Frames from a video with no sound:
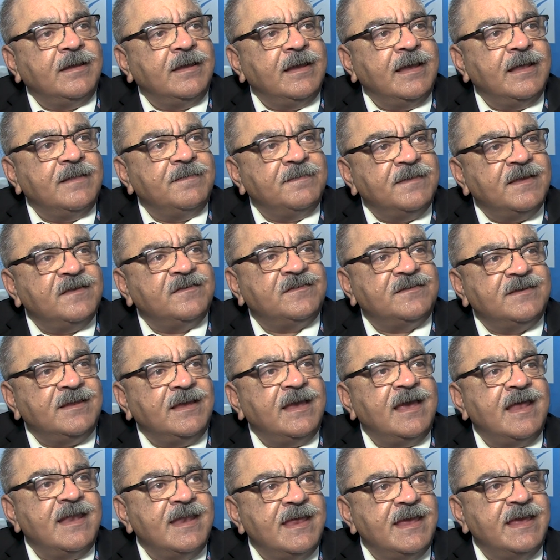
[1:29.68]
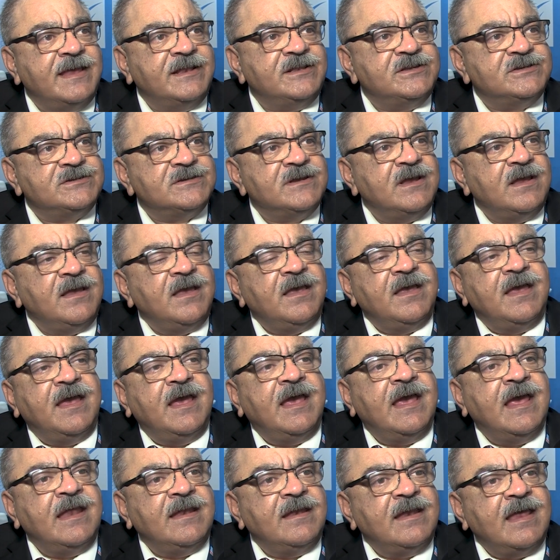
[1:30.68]
in this day and age.
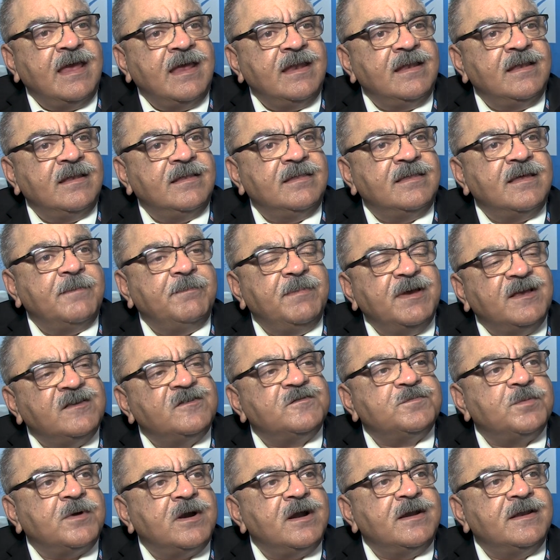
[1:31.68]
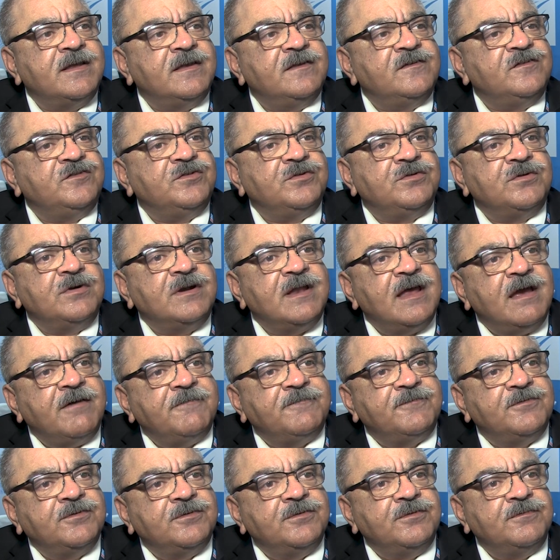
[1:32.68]
And and the best part is you don't
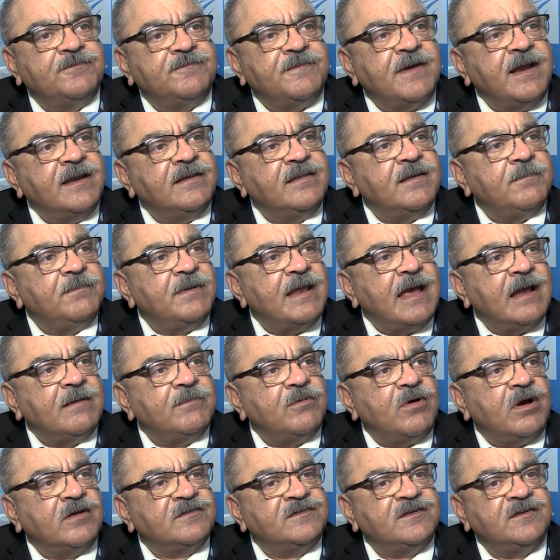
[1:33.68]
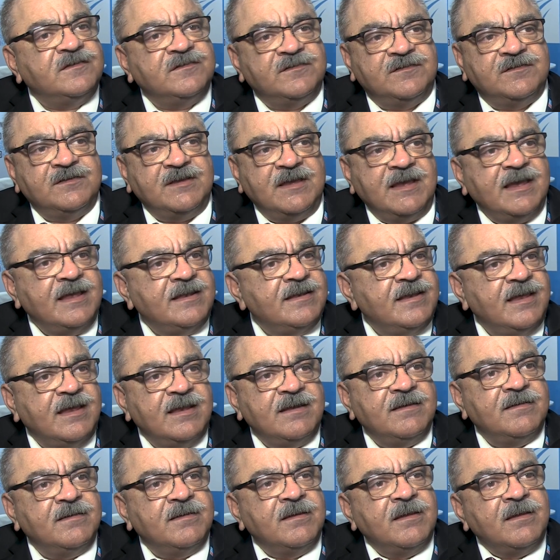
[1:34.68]
have to find the black boxes in
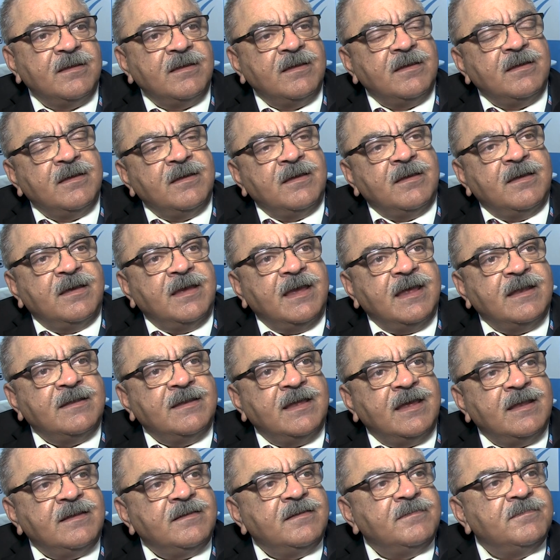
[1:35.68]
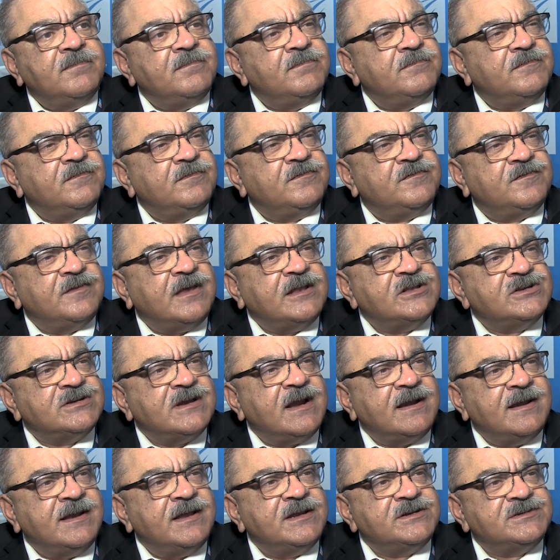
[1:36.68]
in in, in such
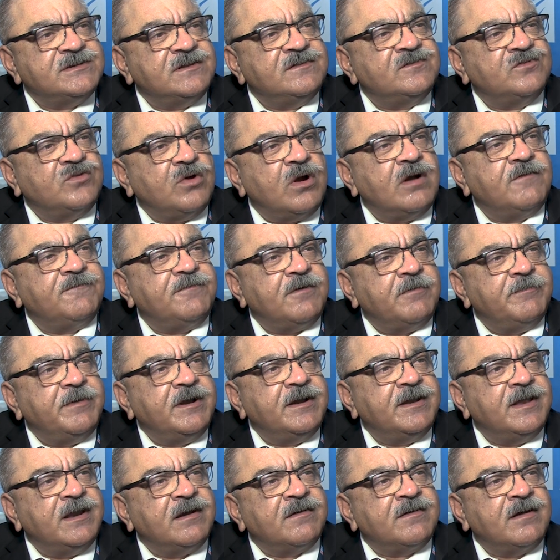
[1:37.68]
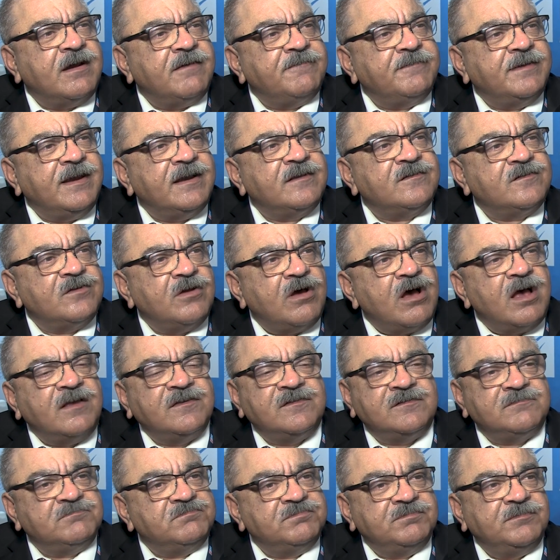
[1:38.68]
conditions, God forbid, aircraft gets
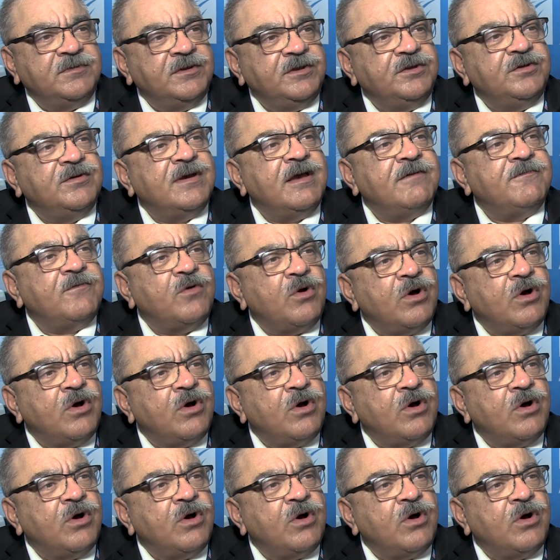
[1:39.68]
lost, you have